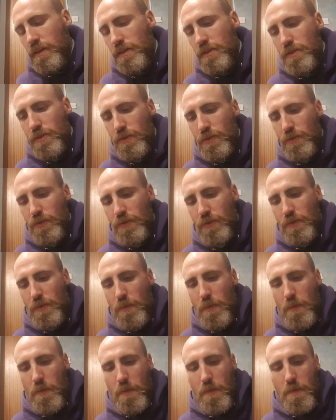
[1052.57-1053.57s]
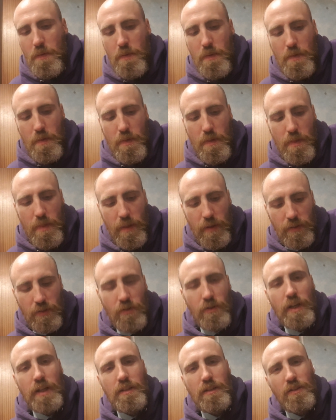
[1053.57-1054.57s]
So
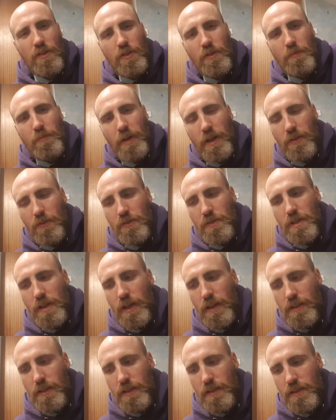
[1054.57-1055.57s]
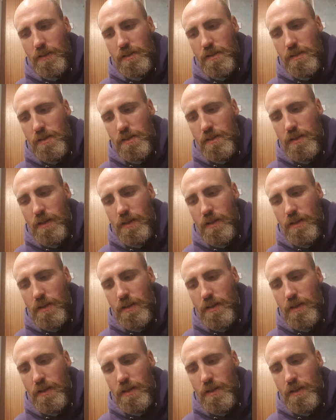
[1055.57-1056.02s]
don't get deluded by those ideas.